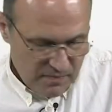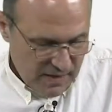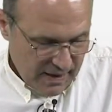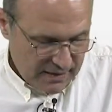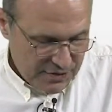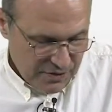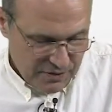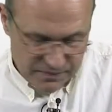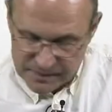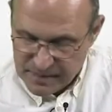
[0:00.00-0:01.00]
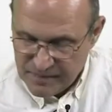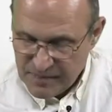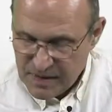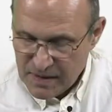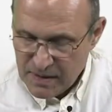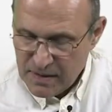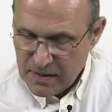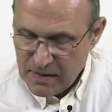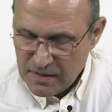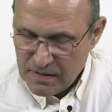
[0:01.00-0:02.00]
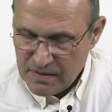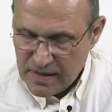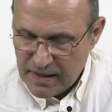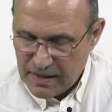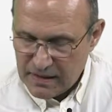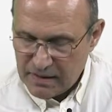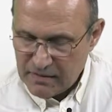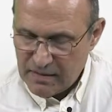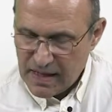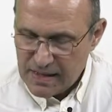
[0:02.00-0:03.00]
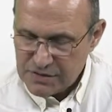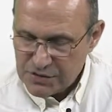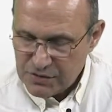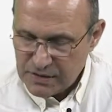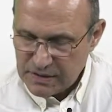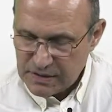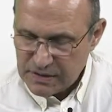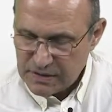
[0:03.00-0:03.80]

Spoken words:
like so, then the adjoint